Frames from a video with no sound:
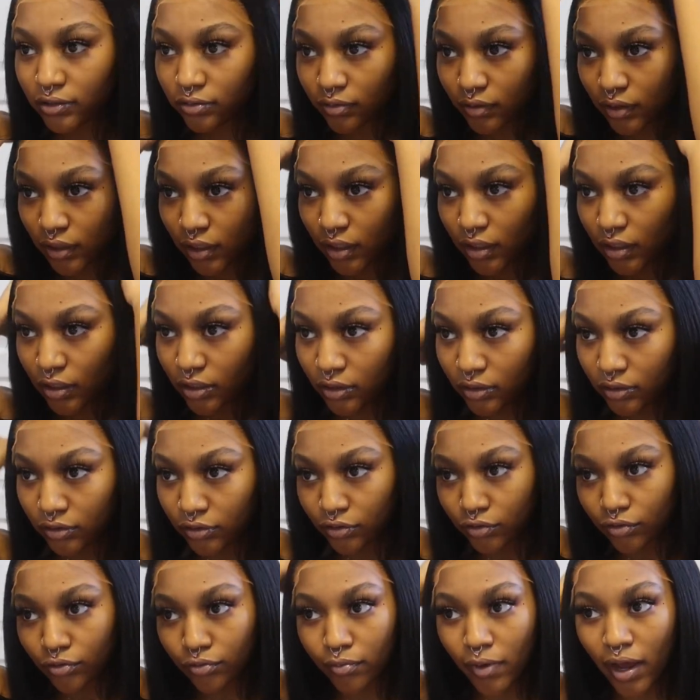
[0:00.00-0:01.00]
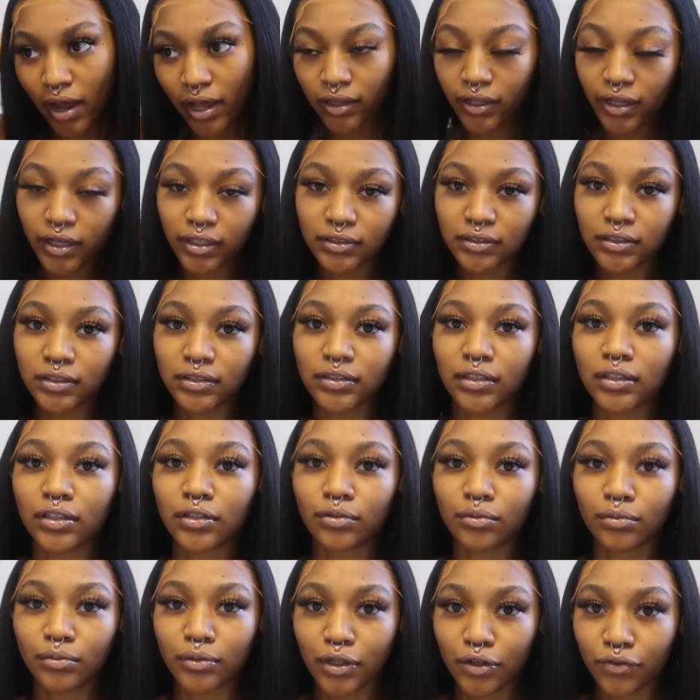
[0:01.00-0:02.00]
I actually do my laces a
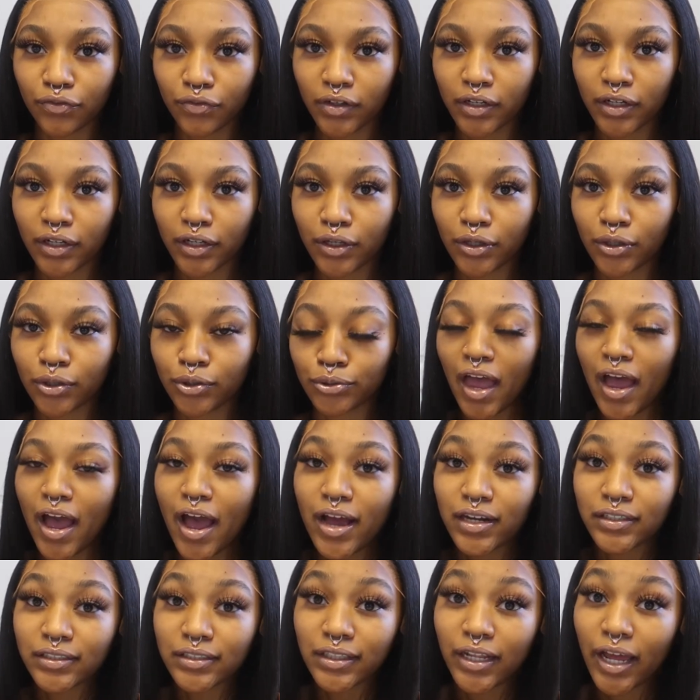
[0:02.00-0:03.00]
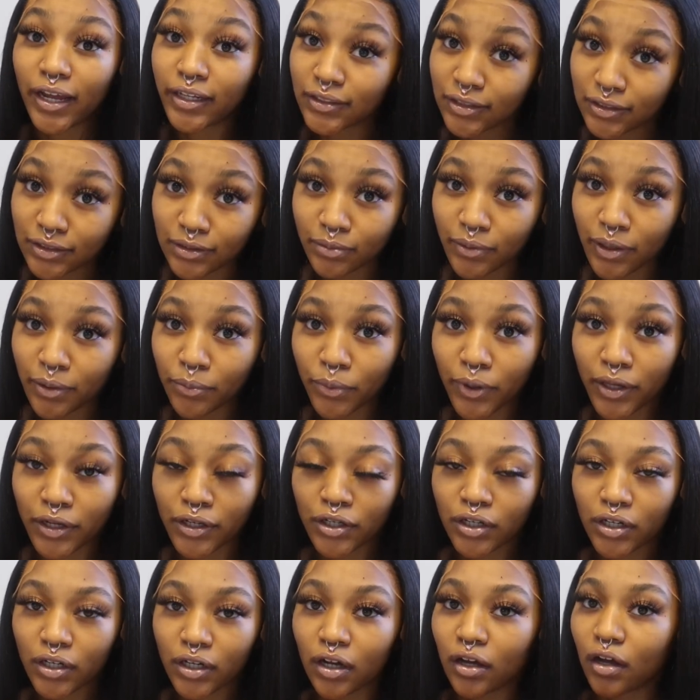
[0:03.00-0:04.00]
little different now. I actually like this way
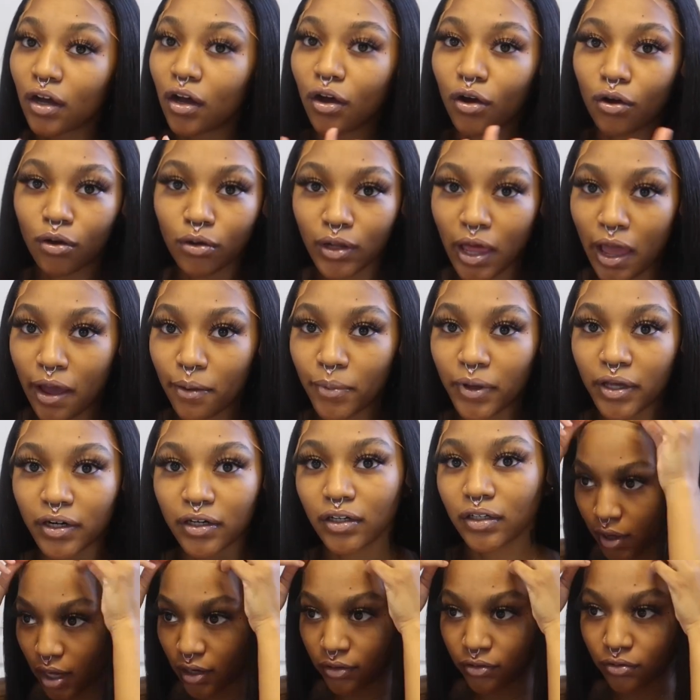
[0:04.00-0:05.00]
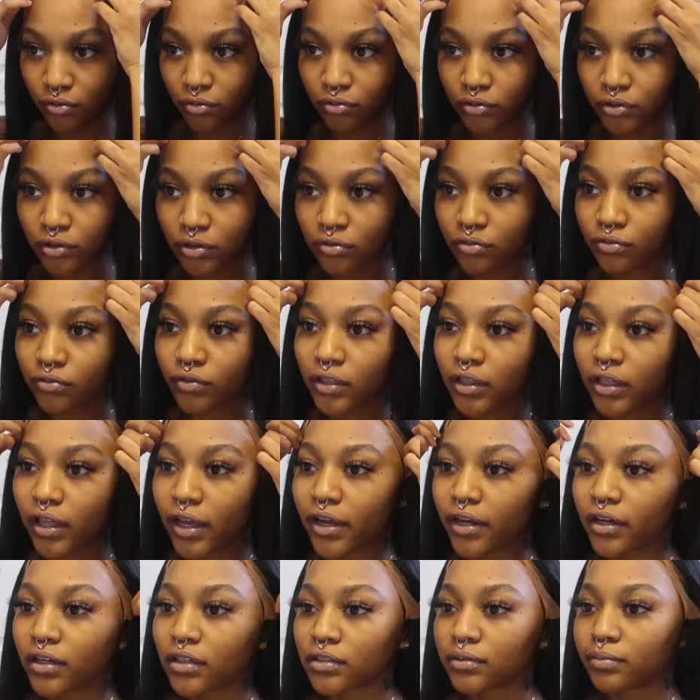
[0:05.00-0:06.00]
better, a whole lot better. I do 2-3
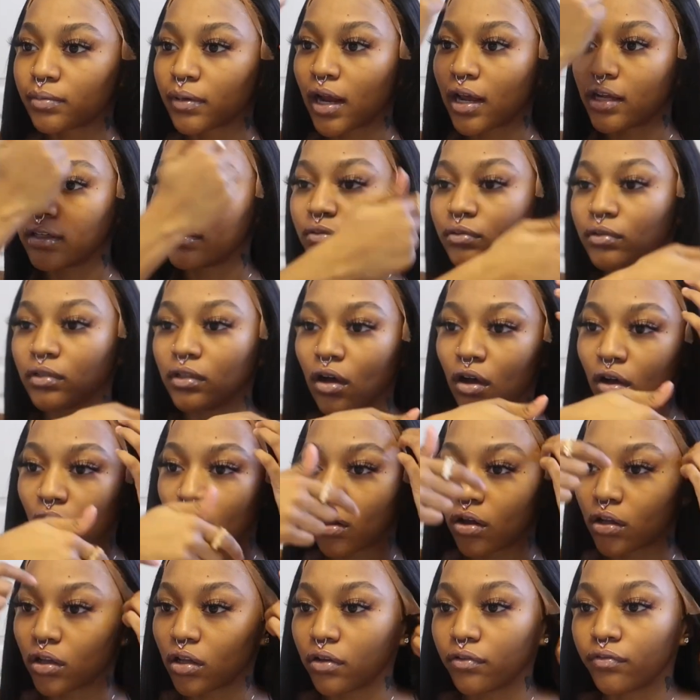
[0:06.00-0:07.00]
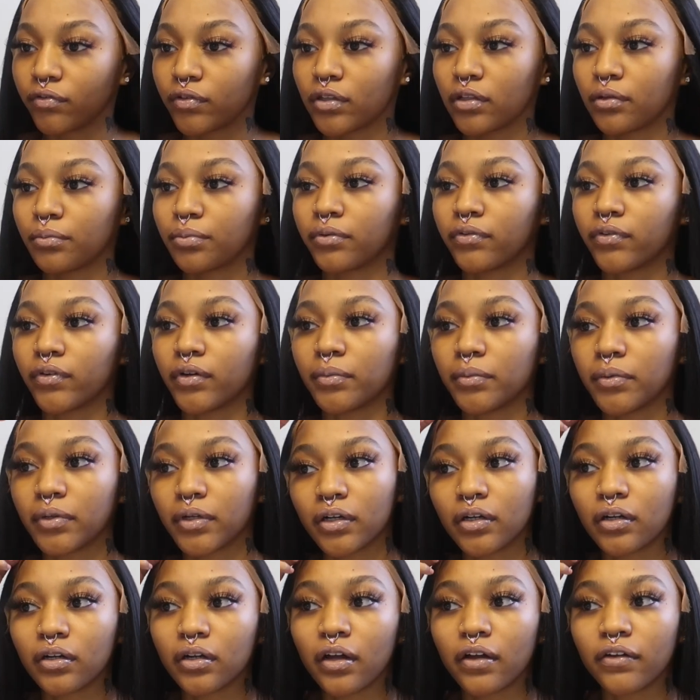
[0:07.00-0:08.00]
layers, but I do it all over the
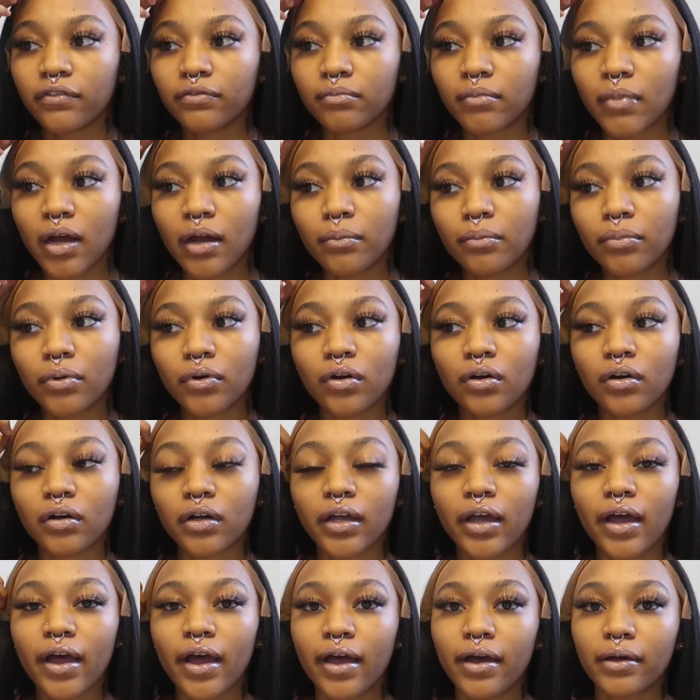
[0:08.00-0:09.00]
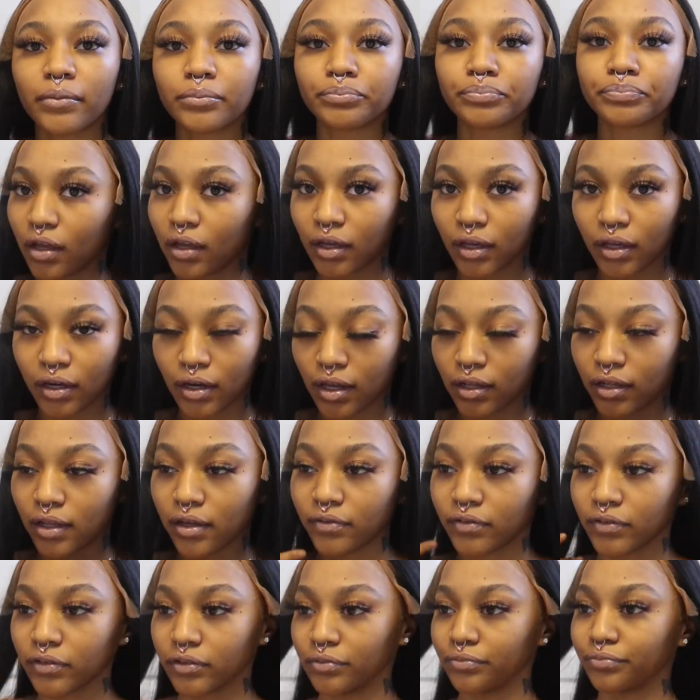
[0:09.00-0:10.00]
perimeter of my bald cap, and I
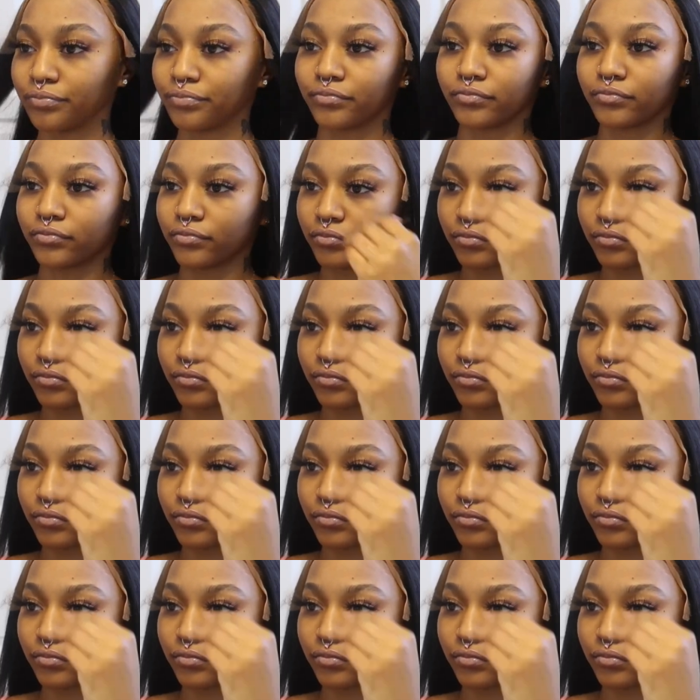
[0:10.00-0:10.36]
love it,